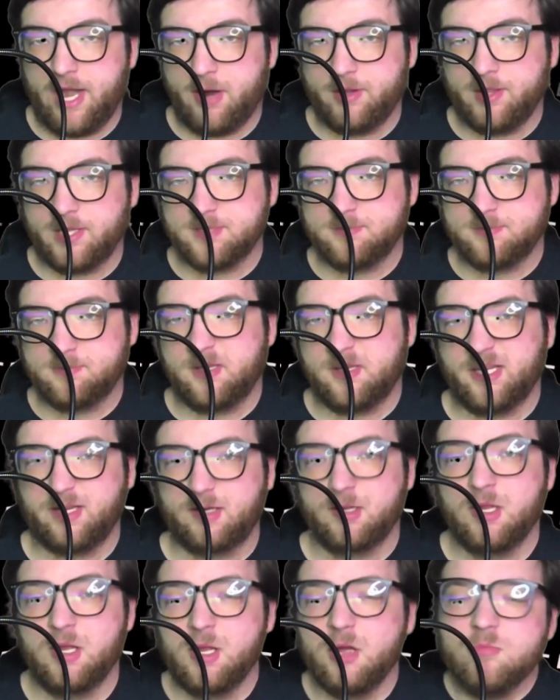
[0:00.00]
that's been like
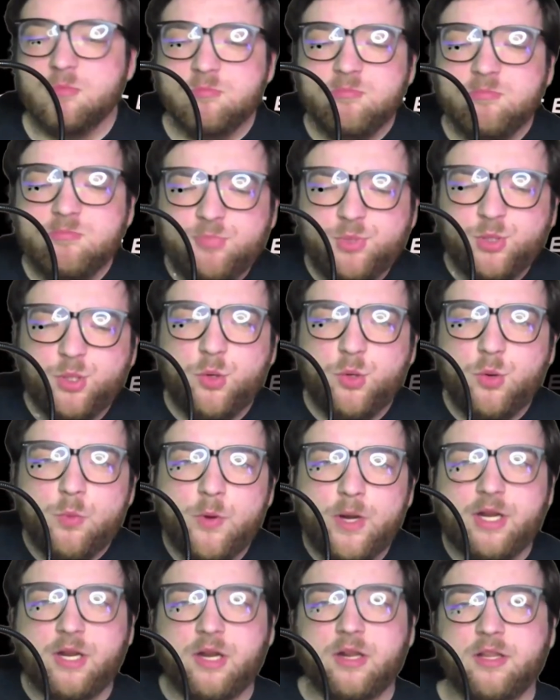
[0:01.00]

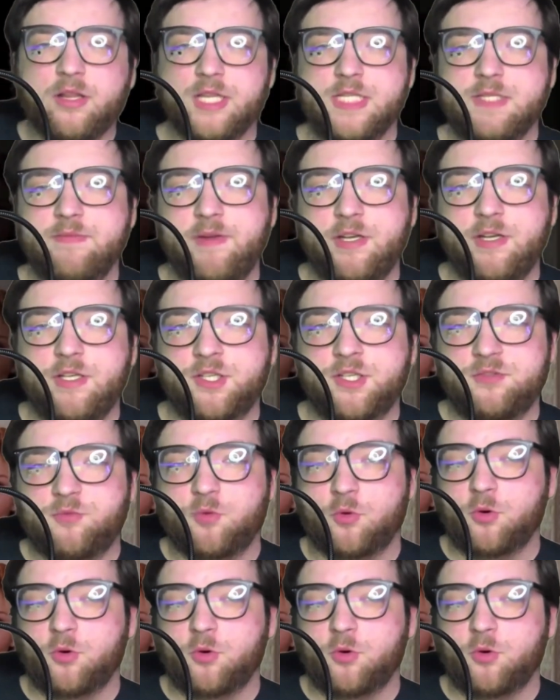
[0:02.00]
brewing this vengeance for,